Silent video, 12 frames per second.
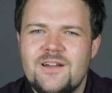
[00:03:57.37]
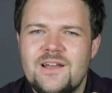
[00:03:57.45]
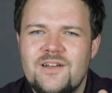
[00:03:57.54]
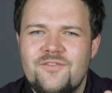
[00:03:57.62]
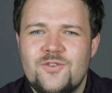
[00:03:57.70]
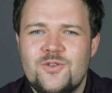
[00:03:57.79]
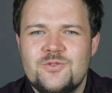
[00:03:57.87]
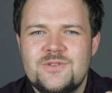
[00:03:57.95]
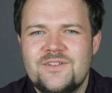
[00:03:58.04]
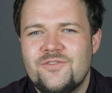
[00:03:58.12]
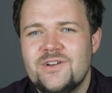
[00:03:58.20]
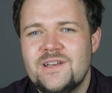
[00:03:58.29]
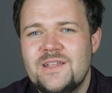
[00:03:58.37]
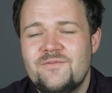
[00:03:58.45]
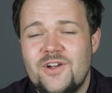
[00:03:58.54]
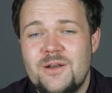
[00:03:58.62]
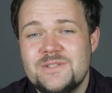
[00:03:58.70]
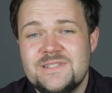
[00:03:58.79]
are a few different
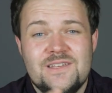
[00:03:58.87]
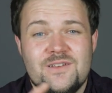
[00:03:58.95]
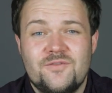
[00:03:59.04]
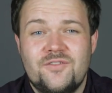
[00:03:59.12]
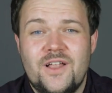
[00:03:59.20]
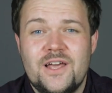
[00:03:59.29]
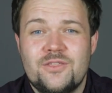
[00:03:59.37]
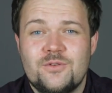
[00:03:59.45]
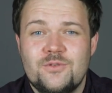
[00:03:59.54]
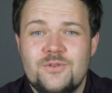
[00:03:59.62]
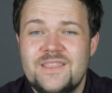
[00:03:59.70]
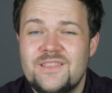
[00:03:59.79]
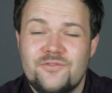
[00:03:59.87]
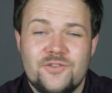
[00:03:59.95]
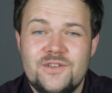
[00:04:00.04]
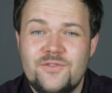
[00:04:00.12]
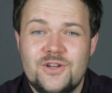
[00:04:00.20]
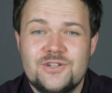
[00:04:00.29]
environments that you can fly through in the
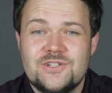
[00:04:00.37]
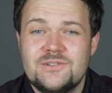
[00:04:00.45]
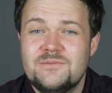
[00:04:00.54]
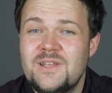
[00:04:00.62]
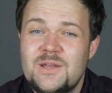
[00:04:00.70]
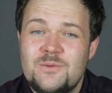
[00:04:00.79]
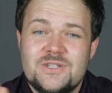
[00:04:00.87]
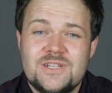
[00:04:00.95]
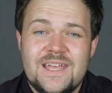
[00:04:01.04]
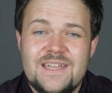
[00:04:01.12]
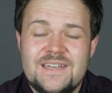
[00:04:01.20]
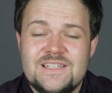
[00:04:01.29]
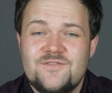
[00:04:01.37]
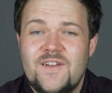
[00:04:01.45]
free version, which again is